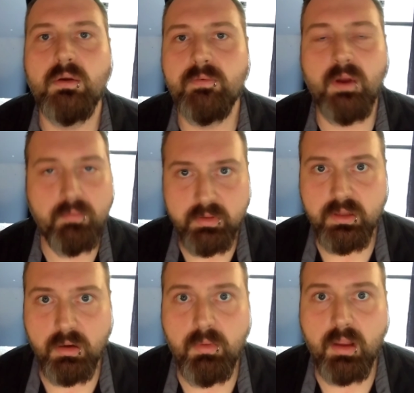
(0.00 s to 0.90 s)
for
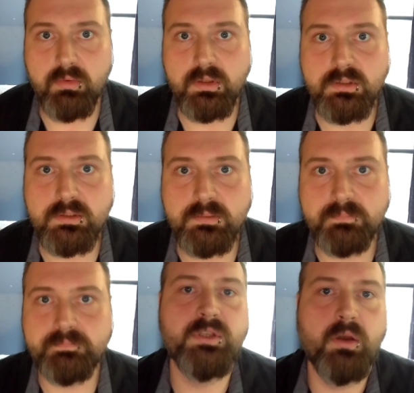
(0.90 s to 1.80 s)
everything around us.
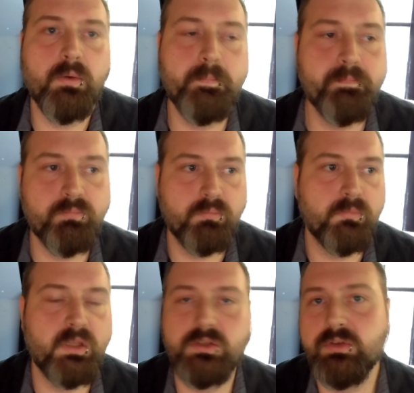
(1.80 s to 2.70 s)
So,
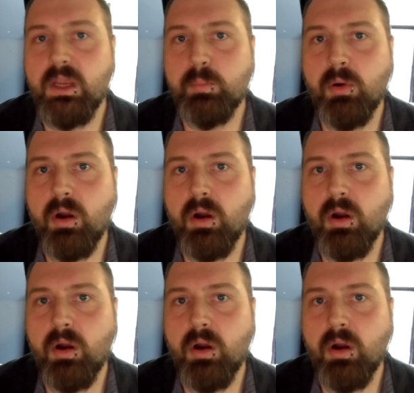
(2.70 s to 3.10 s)
did you take